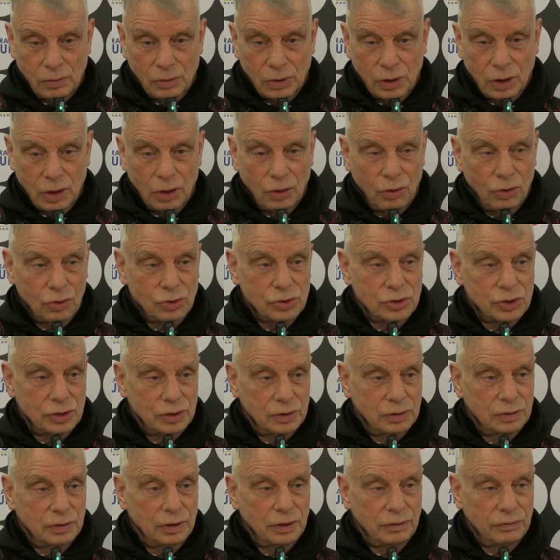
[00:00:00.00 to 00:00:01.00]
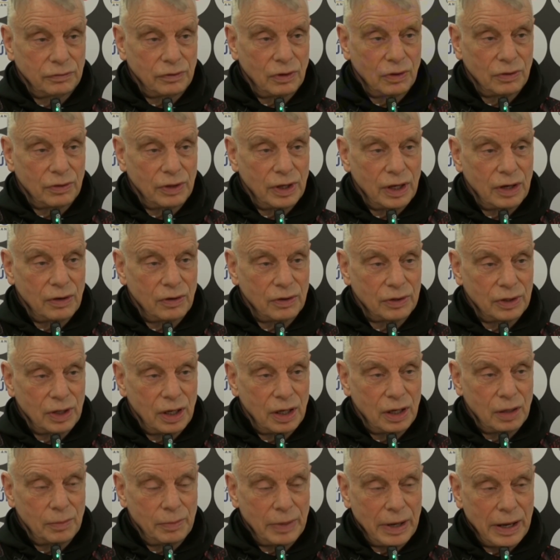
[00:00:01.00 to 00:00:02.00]
close, if not there or
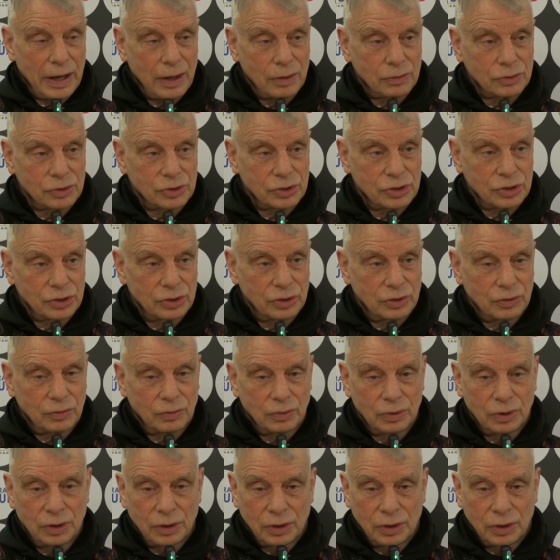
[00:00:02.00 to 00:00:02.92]
thereabouts, to